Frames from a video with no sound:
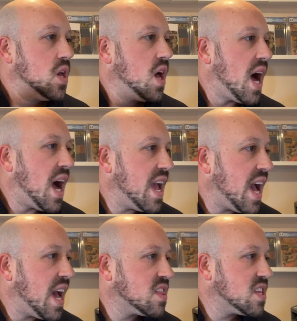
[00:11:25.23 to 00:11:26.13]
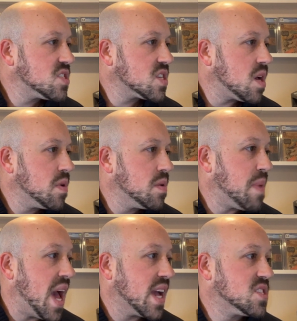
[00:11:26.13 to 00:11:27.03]
had this coming
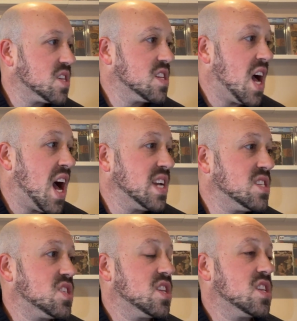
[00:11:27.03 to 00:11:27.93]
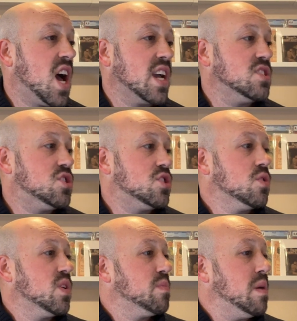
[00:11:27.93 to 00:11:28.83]
back as a 9 to
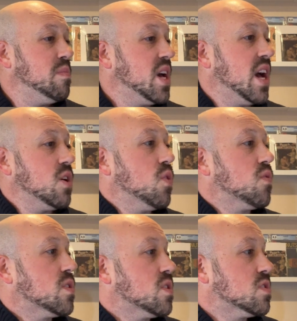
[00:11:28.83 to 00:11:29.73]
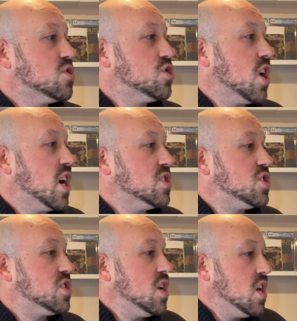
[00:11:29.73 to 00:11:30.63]
9.2, and maybe I
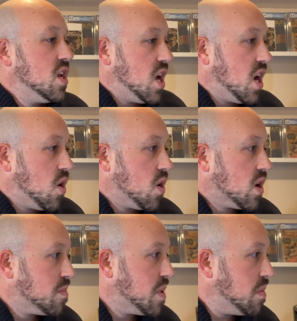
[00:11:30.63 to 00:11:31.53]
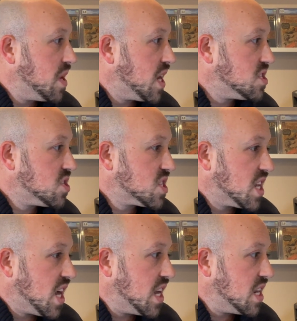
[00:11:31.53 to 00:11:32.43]
overjudged, or maybe I just
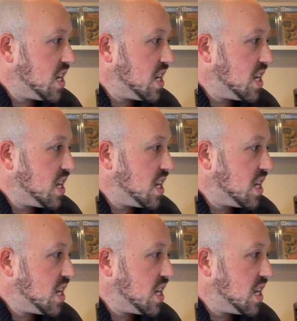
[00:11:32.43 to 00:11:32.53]
got